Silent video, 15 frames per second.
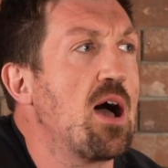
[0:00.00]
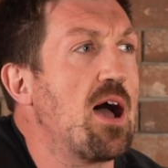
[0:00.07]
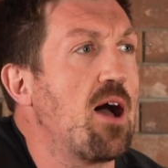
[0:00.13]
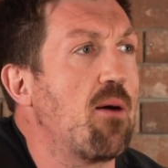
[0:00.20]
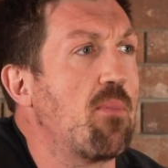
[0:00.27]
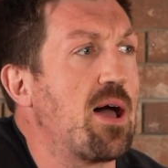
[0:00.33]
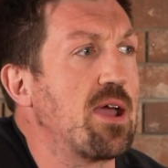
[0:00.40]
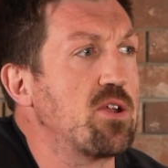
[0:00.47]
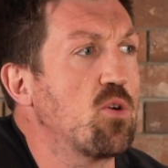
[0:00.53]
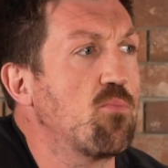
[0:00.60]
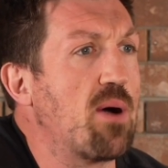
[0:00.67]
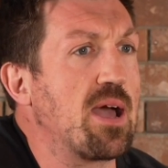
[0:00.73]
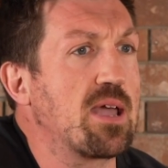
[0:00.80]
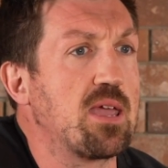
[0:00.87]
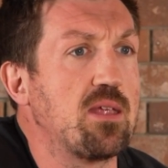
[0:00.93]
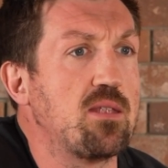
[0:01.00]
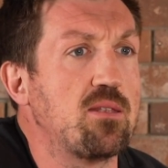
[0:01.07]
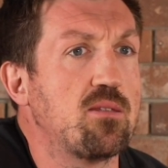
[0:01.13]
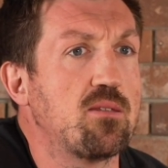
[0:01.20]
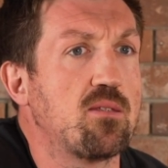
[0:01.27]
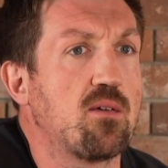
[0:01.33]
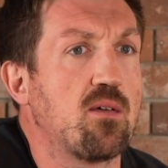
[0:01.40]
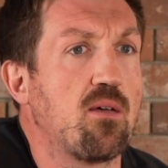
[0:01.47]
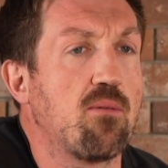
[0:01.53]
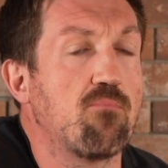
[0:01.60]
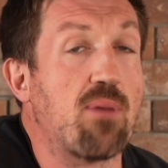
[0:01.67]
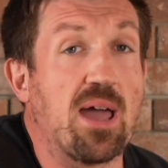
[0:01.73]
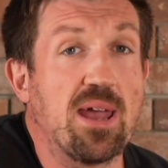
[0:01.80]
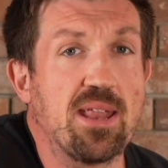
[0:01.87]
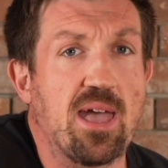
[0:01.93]
I know back in
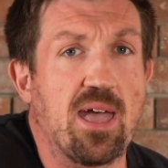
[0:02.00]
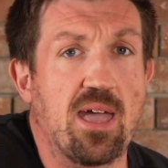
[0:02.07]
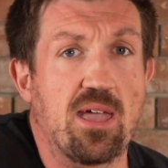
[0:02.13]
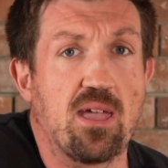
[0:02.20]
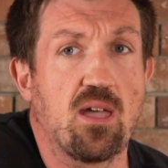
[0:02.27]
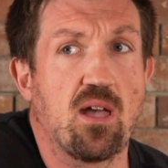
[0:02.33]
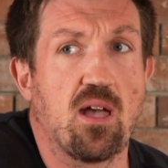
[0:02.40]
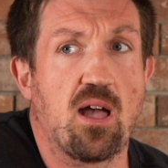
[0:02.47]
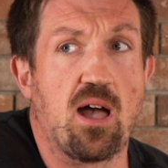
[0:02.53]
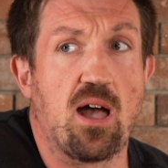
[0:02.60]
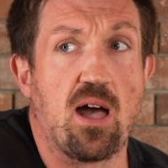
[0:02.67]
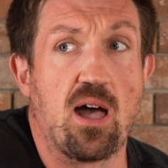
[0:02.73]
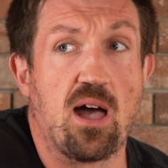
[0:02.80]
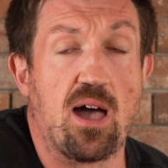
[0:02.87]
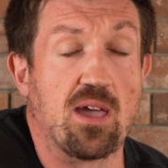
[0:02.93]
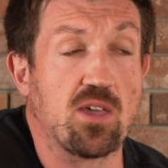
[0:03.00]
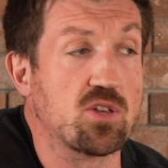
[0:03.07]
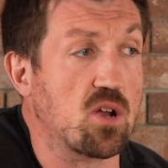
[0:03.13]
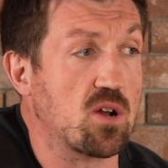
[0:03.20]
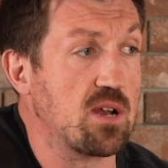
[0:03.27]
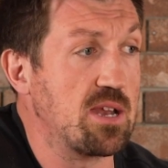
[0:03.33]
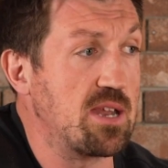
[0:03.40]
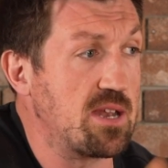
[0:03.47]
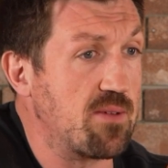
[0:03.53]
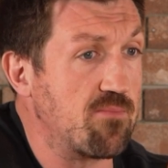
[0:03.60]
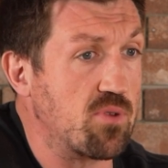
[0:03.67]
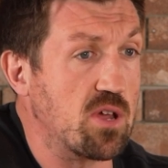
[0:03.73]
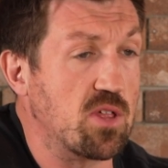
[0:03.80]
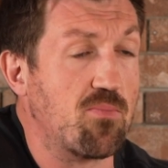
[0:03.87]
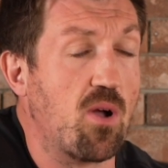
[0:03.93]
my day, I certainly didn't
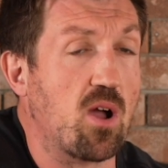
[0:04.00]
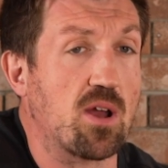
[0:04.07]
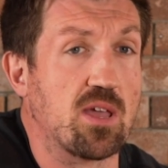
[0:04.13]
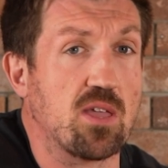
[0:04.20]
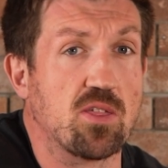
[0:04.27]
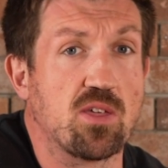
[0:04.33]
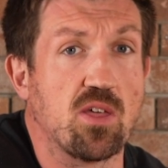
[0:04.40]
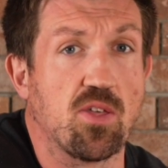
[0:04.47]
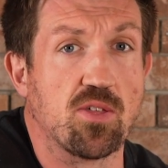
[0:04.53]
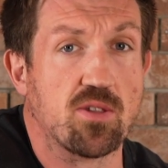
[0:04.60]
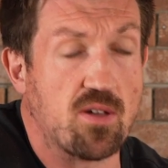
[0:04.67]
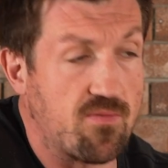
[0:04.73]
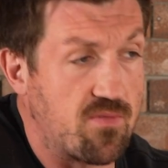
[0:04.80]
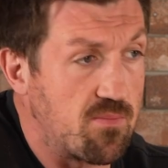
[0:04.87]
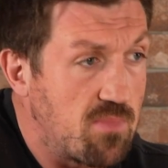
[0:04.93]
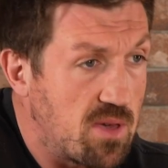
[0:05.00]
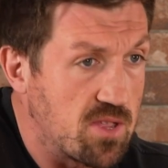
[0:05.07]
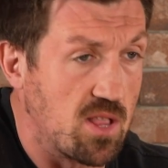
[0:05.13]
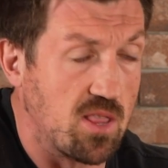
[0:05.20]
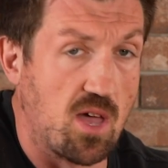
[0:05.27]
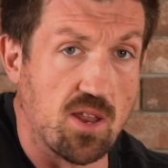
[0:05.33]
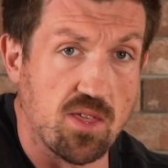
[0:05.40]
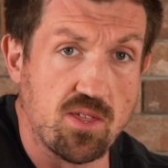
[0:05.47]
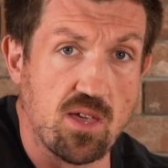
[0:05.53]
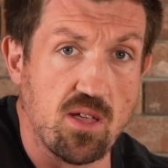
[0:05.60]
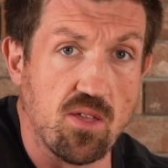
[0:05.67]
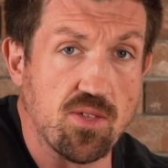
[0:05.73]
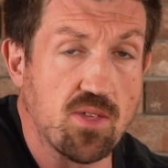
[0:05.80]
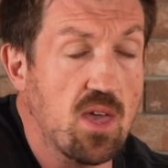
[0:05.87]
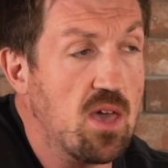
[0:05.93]
embrace marketing and sales enough and missed a lot of
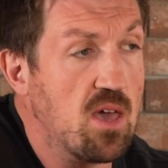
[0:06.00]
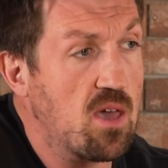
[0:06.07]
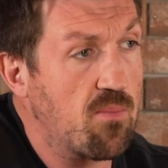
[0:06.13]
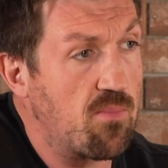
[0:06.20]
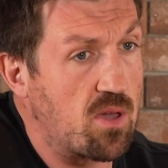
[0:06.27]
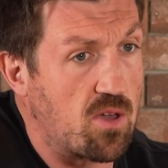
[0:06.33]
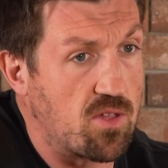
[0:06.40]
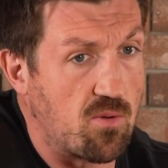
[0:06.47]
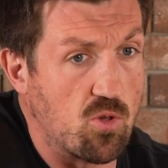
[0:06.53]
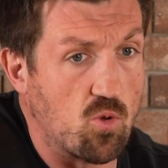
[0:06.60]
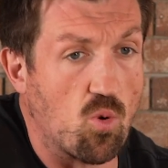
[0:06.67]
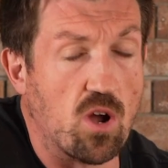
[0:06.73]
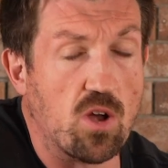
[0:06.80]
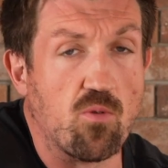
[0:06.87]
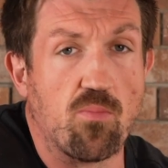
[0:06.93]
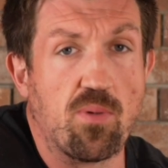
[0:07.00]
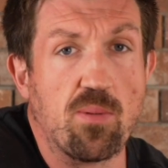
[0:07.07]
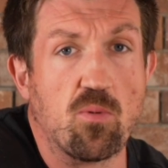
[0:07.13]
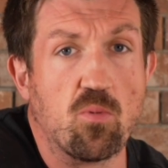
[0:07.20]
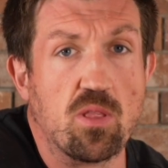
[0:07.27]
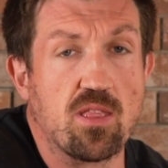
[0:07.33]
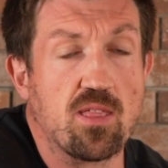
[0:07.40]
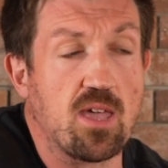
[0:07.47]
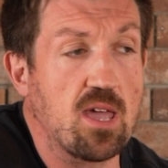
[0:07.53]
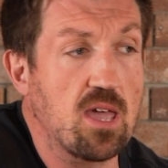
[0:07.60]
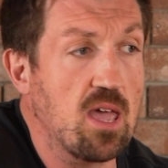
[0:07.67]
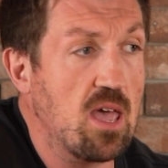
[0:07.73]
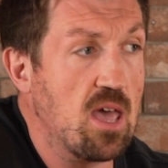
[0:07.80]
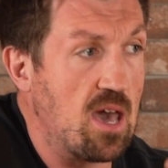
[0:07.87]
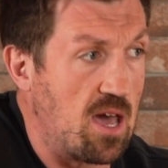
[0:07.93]
sales because I was worried what people would
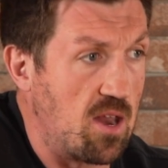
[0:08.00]
think.